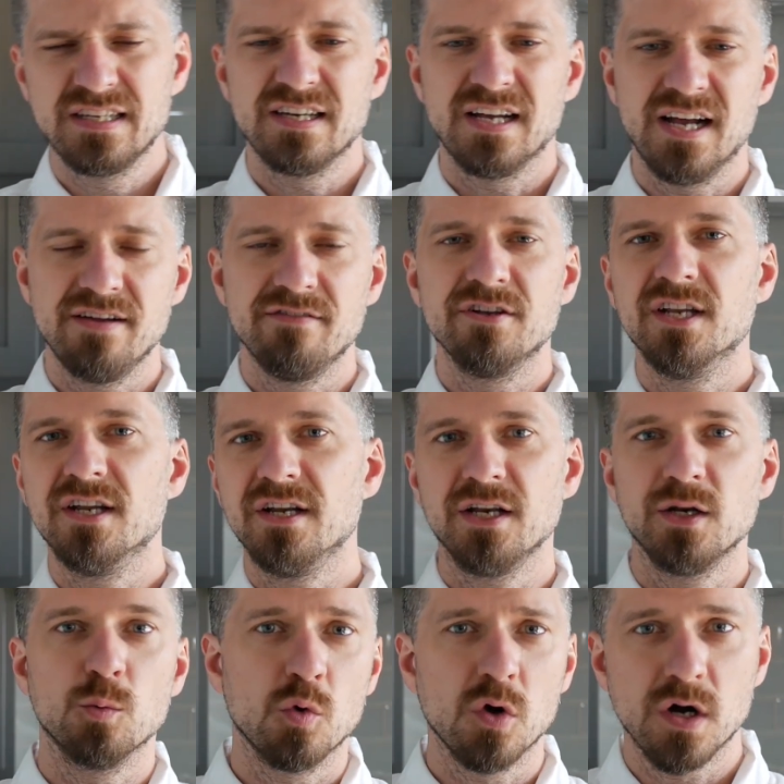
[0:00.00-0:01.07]
I haven't done any
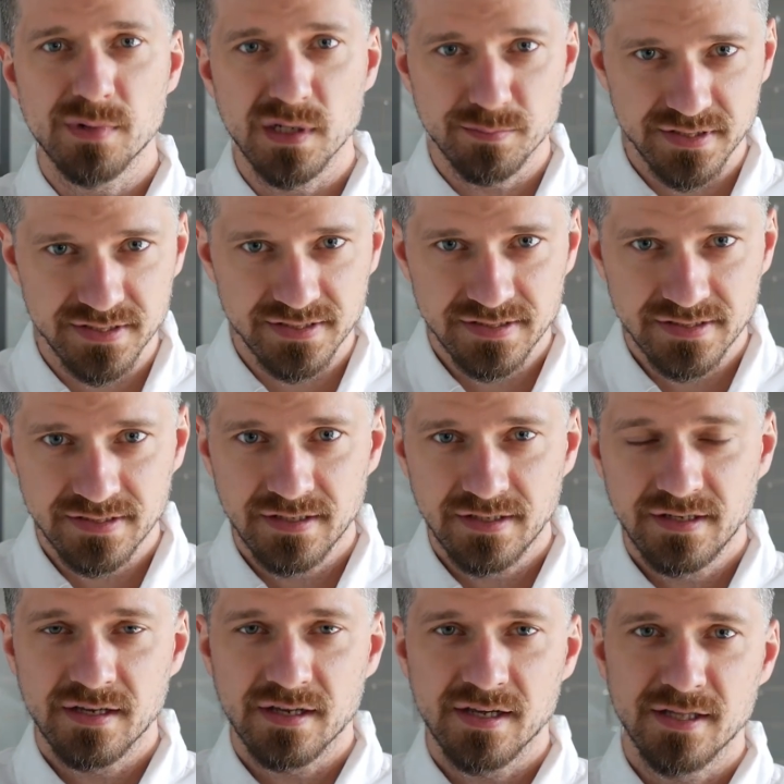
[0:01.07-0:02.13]
warm-ups,
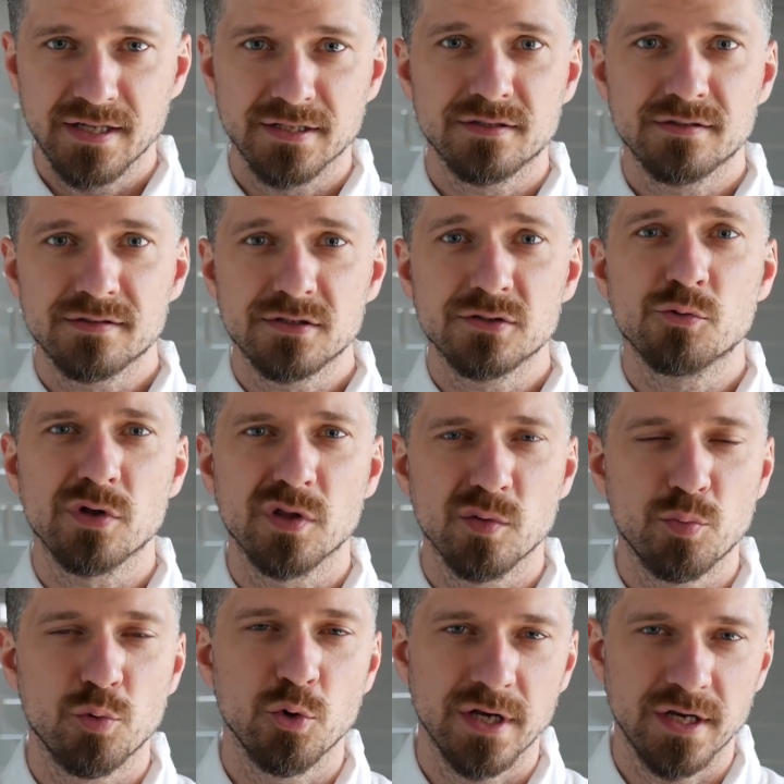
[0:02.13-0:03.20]
and that's sort of the
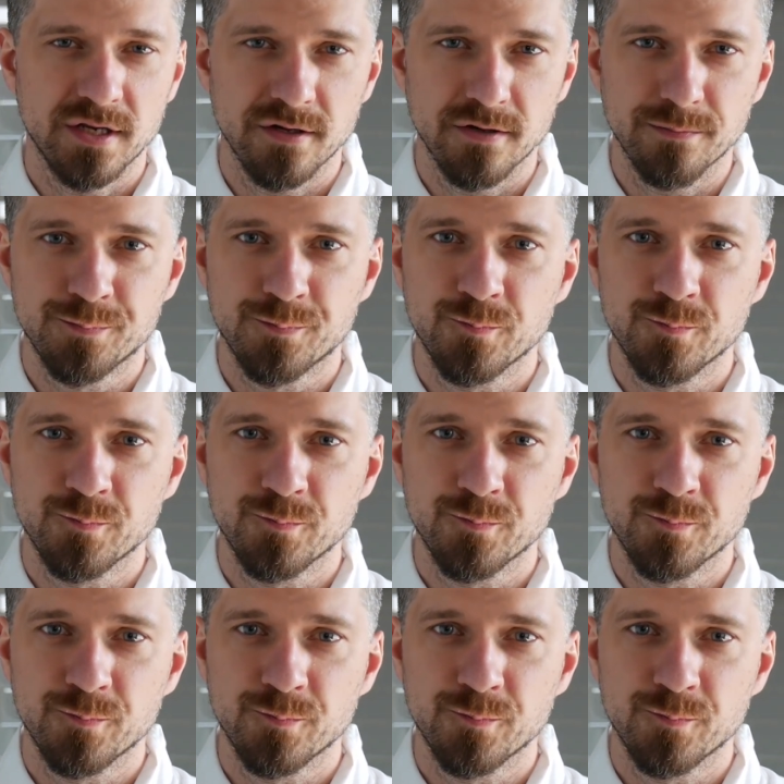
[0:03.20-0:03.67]
point here.